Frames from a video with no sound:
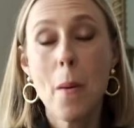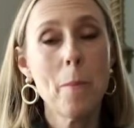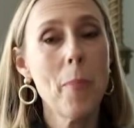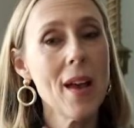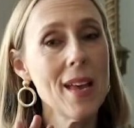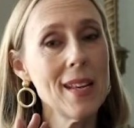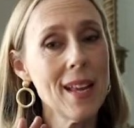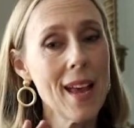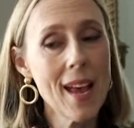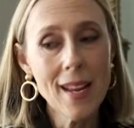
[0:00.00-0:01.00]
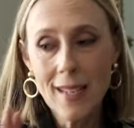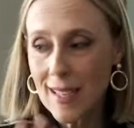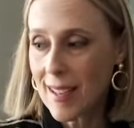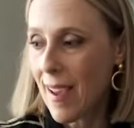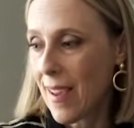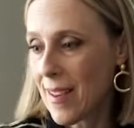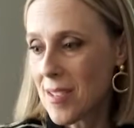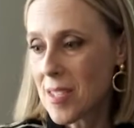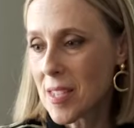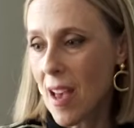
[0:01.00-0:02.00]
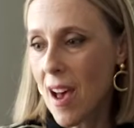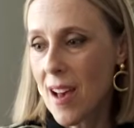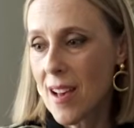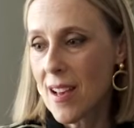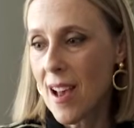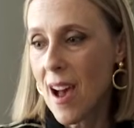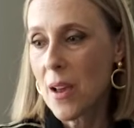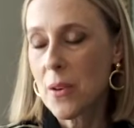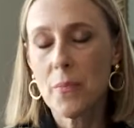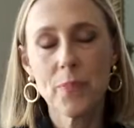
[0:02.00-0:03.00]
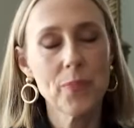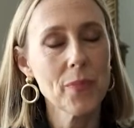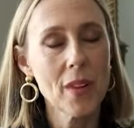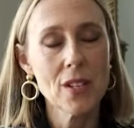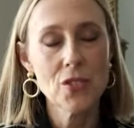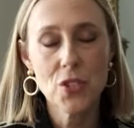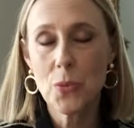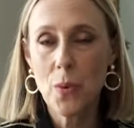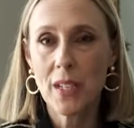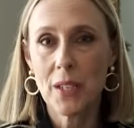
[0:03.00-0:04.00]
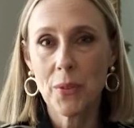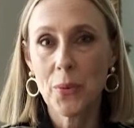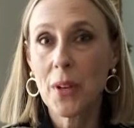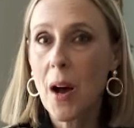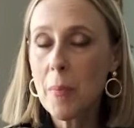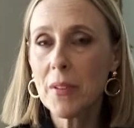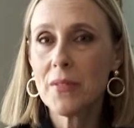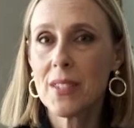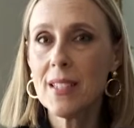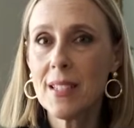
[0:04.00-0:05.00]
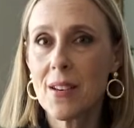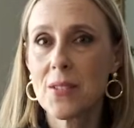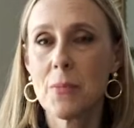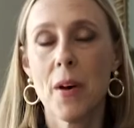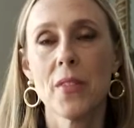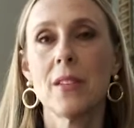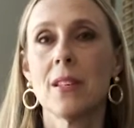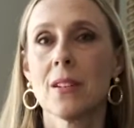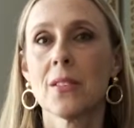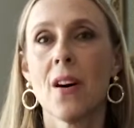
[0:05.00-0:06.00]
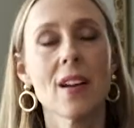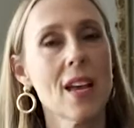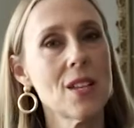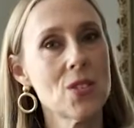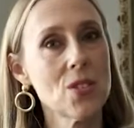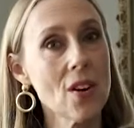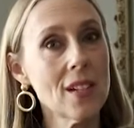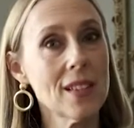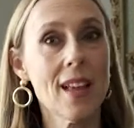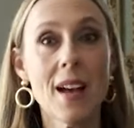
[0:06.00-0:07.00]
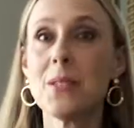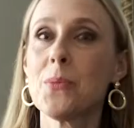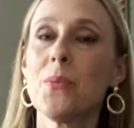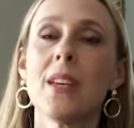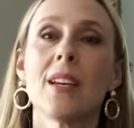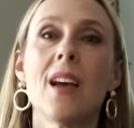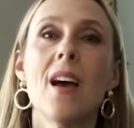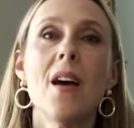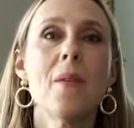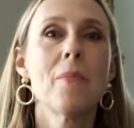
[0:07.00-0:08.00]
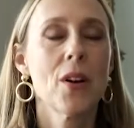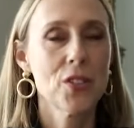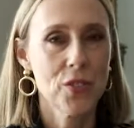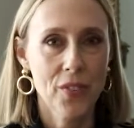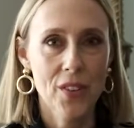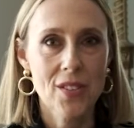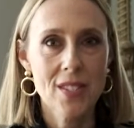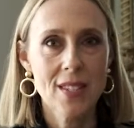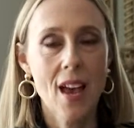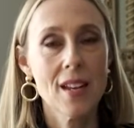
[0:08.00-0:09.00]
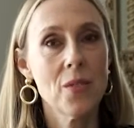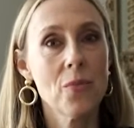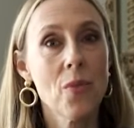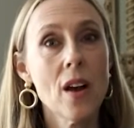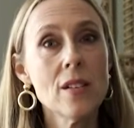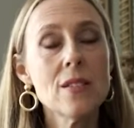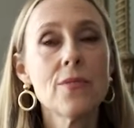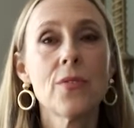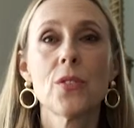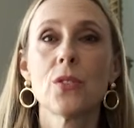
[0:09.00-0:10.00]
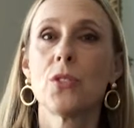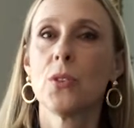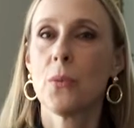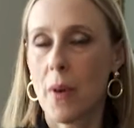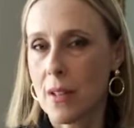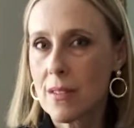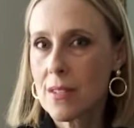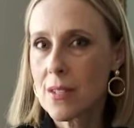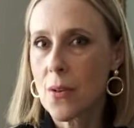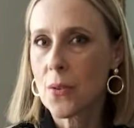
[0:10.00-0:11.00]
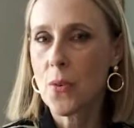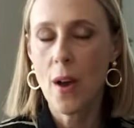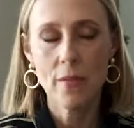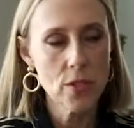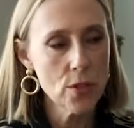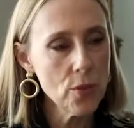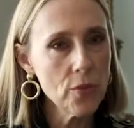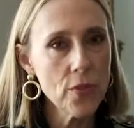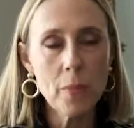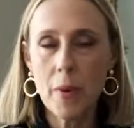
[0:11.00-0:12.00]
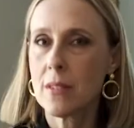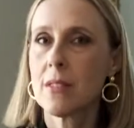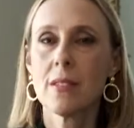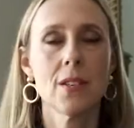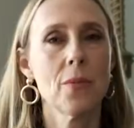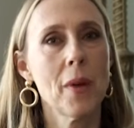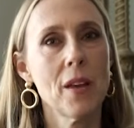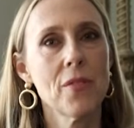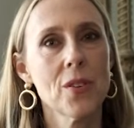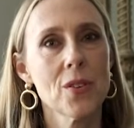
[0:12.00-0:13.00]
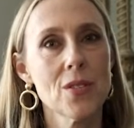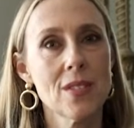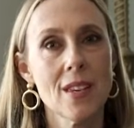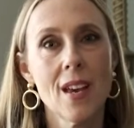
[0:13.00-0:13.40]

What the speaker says: But in any case, I just want to give you a couple of details about the knit along. It started last week, March 1st, and it runs for 2 months. So you have 2 full months until May 1st.